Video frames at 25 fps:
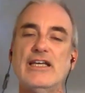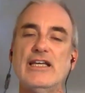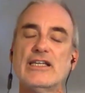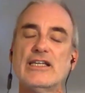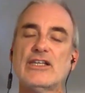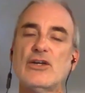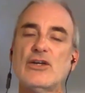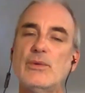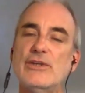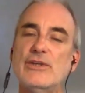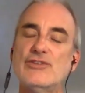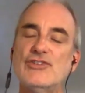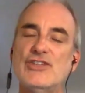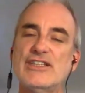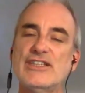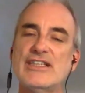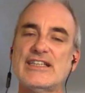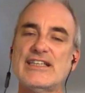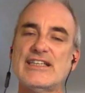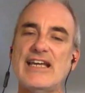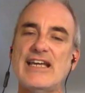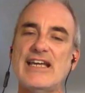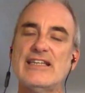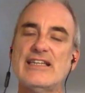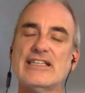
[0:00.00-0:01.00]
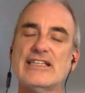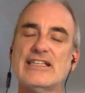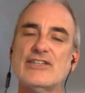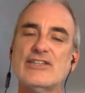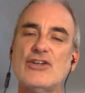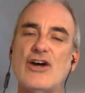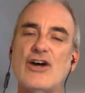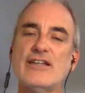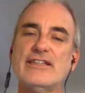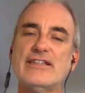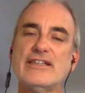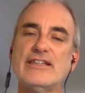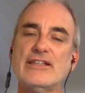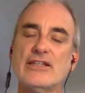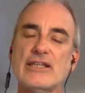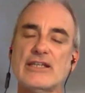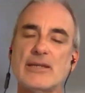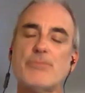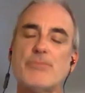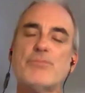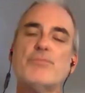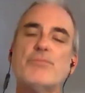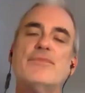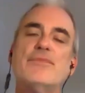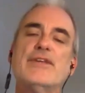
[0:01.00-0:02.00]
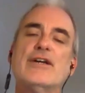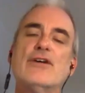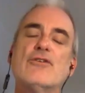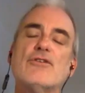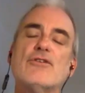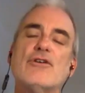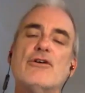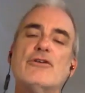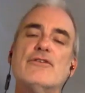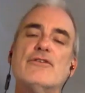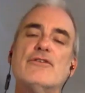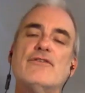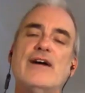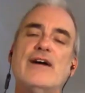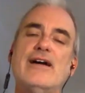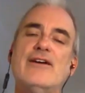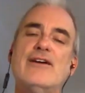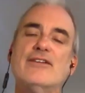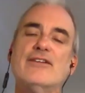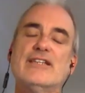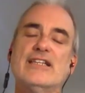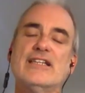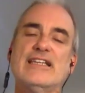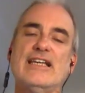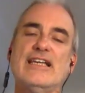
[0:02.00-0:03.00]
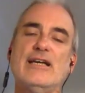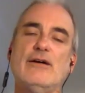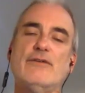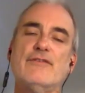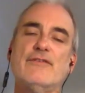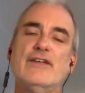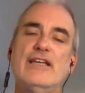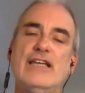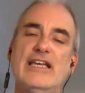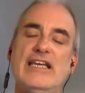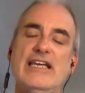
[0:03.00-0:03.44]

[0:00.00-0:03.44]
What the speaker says: So, which is to say, that's not that the coronavirus itself